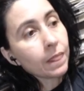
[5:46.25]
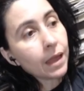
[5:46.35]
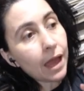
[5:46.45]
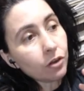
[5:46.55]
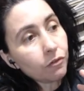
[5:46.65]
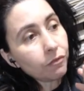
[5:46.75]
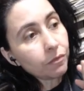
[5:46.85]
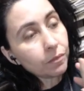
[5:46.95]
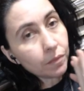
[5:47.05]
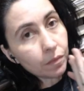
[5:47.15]
out of
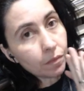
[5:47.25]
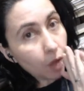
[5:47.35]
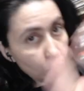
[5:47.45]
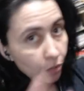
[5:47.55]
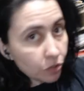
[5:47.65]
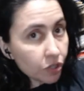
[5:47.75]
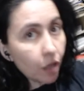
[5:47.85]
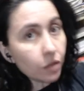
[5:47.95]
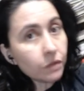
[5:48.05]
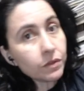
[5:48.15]
almost
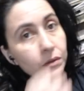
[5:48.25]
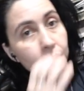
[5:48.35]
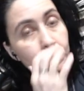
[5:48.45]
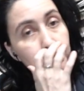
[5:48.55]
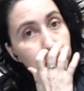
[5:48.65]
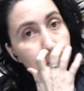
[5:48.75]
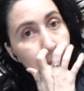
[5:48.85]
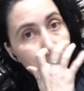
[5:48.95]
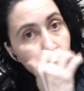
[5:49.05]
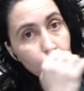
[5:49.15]
all of the
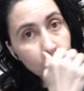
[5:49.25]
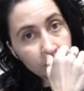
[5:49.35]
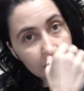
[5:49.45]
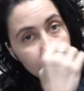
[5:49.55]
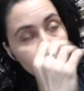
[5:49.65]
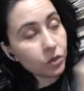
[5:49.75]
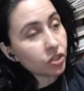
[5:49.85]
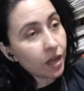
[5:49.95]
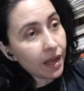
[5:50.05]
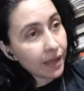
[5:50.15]
Marvel movies, which
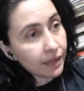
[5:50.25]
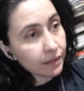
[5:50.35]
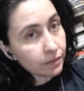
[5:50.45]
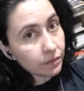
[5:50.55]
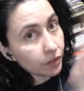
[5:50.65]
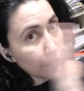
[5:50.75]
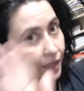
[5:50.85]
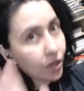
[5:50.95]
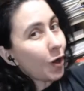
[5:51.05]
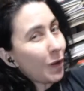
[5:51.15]
I
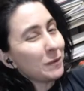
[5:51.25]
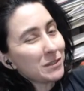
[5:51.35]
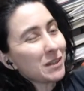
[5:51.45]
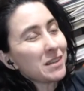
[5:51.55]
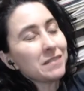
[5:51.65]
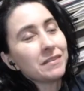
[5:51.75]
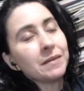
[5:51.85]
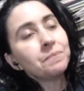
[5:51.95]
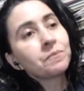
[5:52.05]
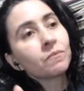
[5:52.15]
like almost all of
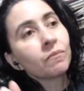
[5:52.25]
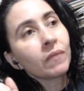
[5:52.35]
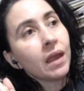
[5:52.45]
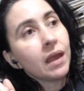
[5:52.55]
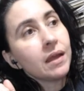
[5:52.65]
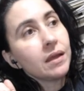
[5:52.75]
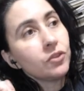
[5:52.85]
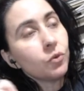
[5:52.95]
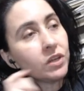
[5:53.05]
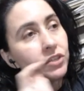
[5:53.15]
them,
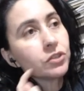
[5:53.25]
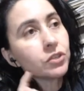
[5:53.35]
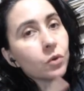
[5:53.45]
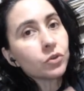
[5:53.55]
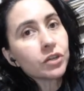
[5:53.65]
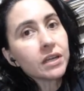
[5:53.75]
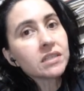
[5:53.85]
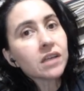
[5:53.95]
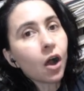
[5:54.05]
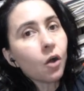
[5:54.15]
The Winter Soldier has
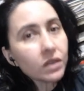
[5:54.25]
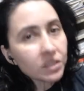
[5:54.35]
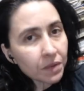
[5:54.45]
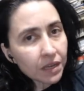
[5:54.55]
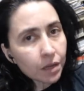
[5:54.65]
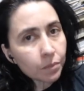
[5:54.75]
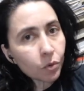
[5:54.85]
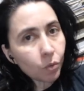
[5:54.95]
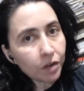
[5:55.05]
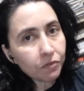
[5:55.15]
always been number
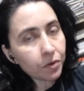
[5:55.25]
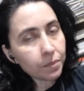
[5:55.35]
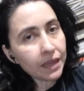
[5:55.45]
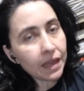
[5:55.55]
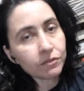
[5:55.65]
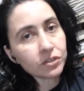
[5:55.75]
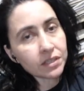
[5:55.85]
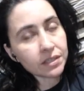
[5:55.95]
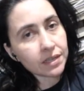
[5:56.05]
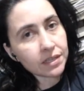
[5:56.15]
one for me ever
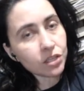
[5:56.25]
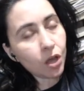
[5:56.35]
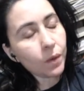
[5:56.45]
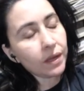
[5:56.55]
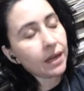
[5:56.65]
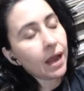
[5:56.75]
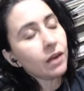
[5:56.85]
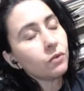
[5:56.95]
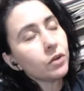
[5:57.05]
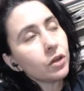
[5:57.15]
since I saw it. And I
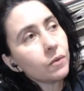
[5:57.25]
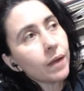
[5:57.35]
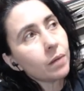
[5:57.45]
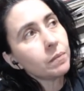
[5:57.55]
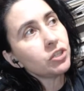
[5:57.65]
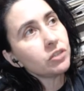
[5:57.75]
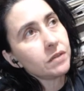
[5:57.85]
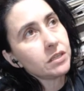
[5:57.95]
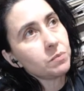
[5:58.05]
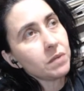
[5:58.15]
don't know how much of it
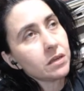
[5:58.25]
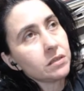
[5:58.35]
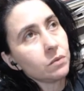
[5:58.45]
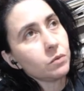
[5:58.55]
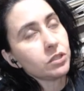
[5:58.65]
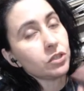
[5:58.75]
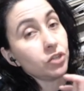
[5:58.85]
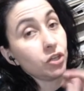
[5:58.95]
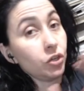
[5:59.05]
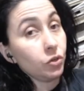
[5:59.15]
is because it was such
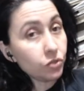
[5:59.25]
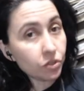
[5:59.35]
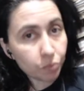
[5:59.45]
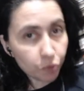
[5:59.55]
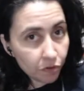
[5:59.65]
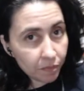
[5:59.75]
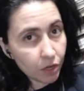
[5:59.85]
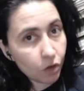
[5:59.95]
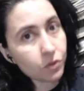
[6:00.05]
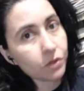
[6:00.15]
a huge improvement
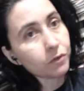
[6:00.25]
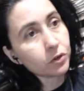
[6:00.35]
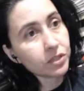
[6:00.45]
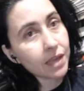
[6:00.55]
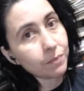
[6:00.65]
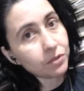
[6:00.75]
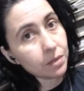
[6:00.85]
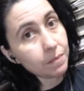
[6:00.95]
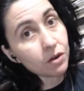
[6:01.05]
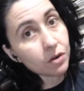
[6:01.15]
over the first Captain
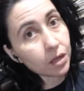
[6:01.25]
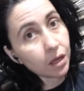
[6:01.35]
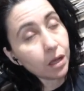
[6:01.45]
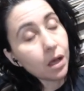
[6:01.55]
America,